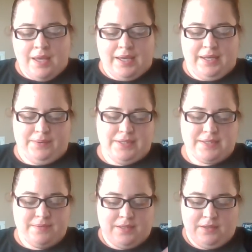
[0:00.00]
Anyways,
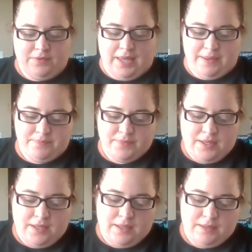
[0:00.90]
enough of that.
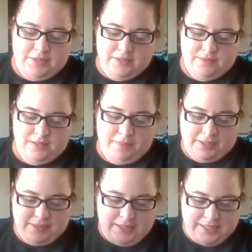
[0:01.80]
Let me get
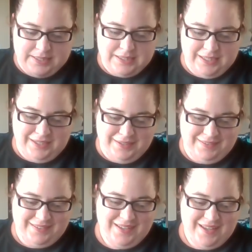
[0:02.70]
back to this.
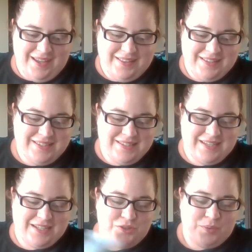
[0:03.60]
This is
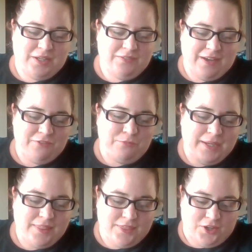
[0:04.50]
a 25
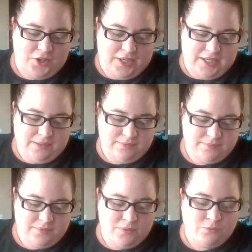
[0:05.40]
by 30
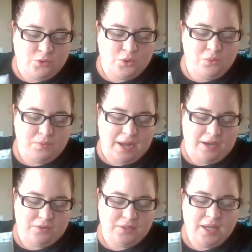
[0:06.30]
full
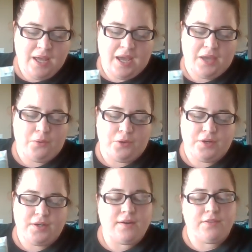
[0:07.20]
round. I
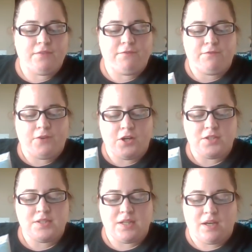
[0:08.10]
ordered it on the
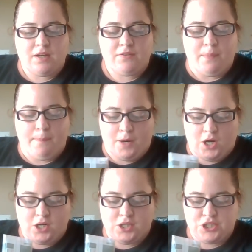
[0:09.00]
1st of
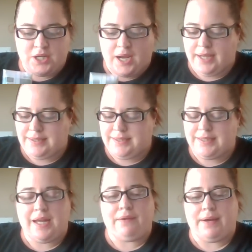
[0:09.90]
March. I did
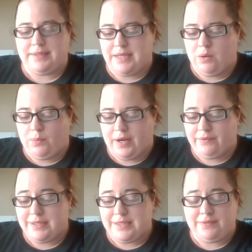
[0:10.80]
not write down when I
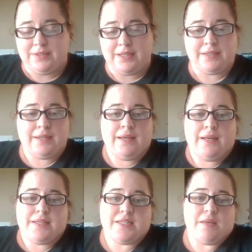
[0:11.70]
received it.
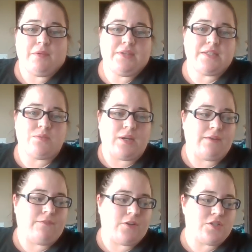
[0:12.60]
Some of these, when I
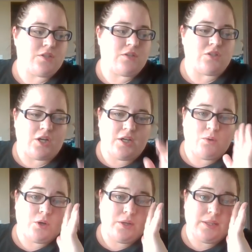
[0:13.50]
first started
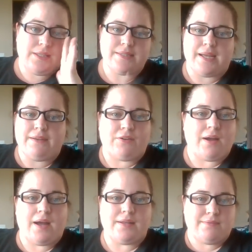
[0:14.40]
ordering these, I
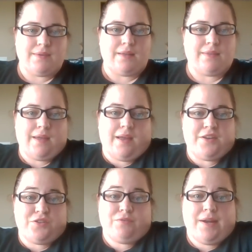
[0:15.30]
forgot that I
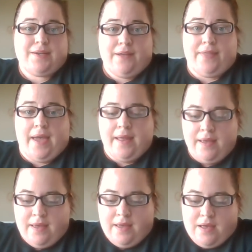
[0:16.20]
should write down that,
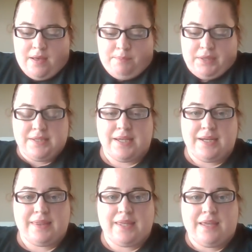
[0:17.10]
because I
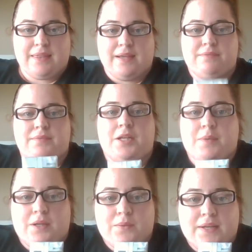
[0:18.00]
didn't think that
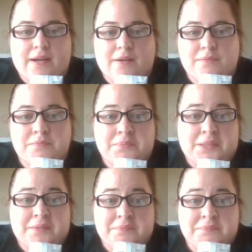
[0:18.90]
anybody would care,
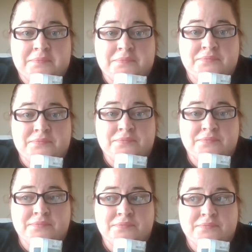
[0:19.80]
but
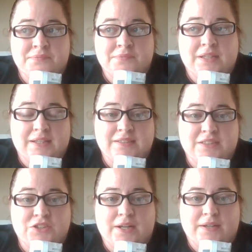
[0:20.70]
I guess I
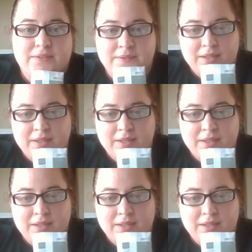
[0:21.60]
should have.